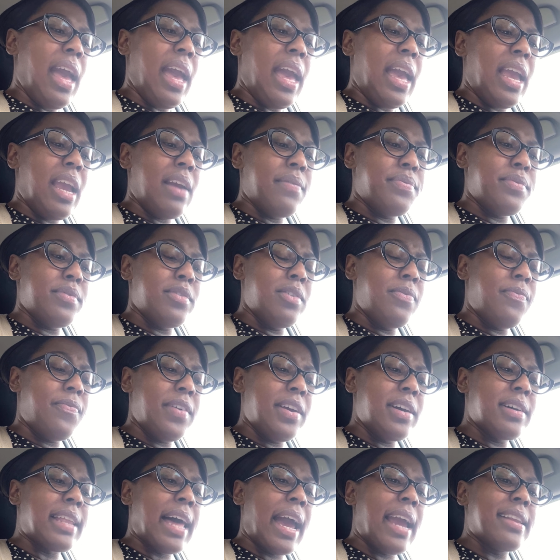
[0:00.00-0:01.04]
if you
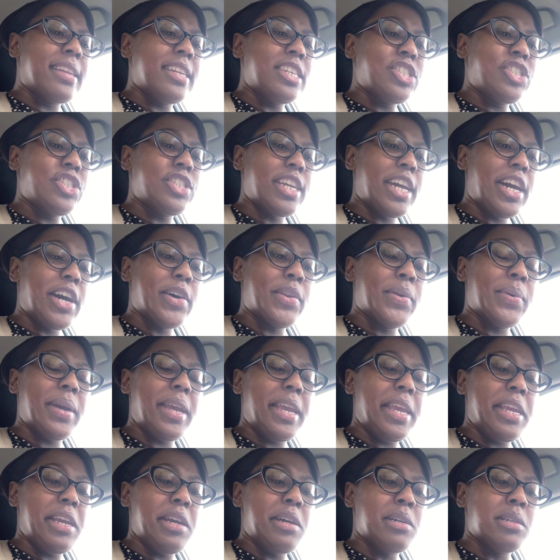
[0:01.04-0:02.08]
feel like this channel
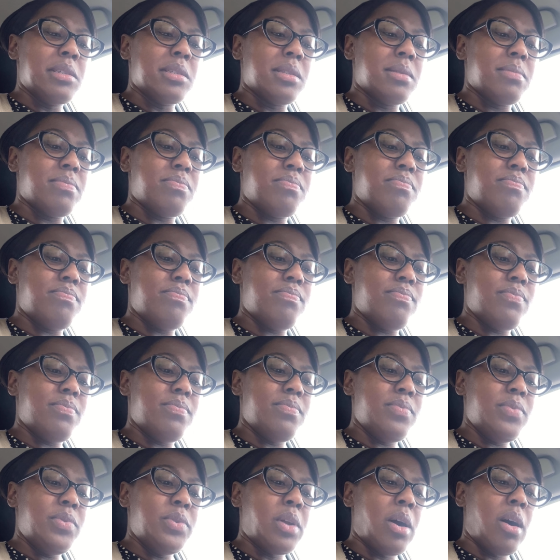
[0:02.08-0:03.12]
is
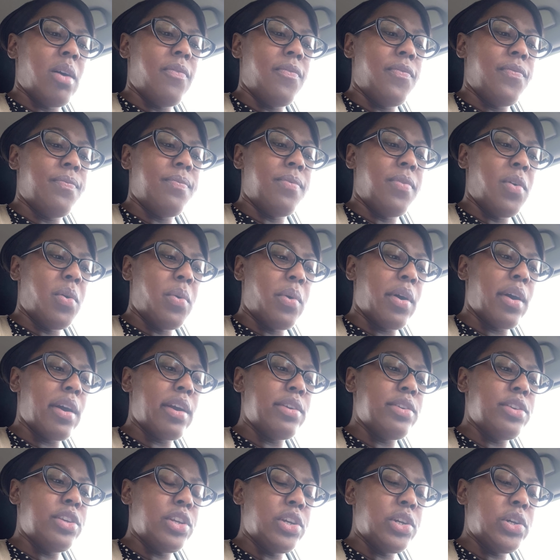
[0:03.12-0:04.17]
you know for
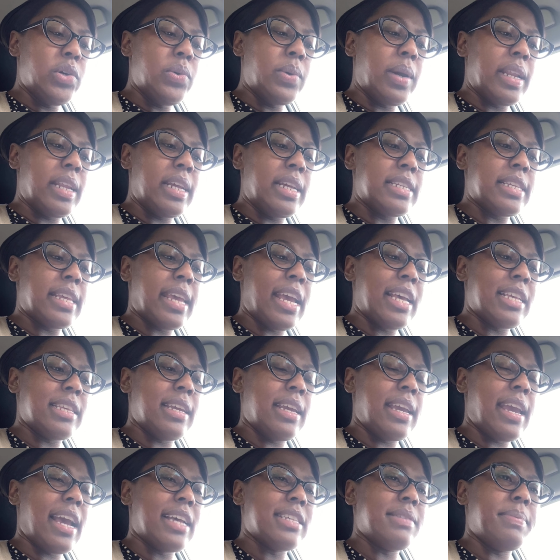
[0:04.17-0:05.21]
you and it has,
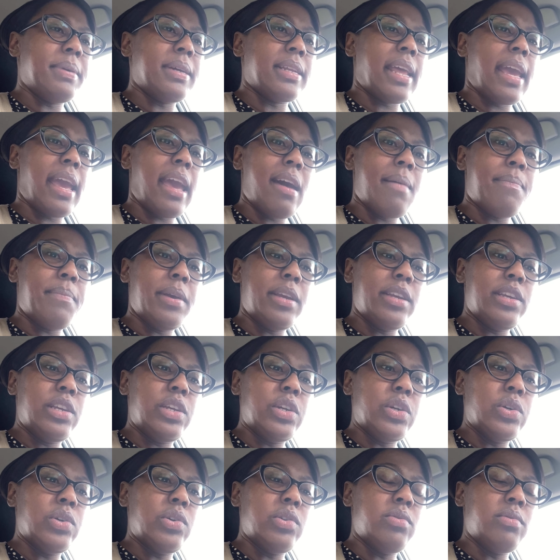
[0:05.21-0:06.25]
it has been helping
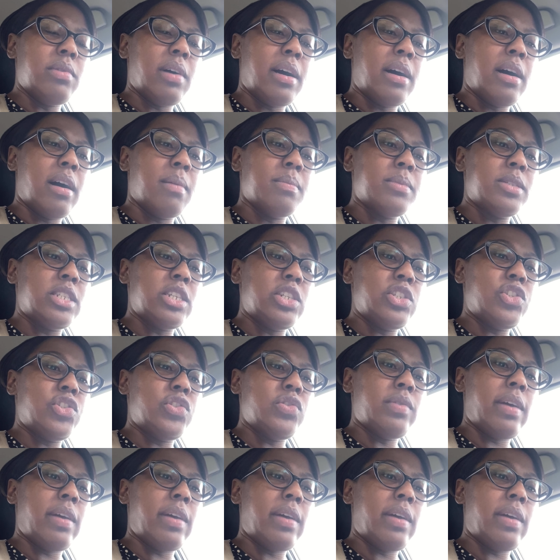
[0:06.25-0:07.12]
you um, since you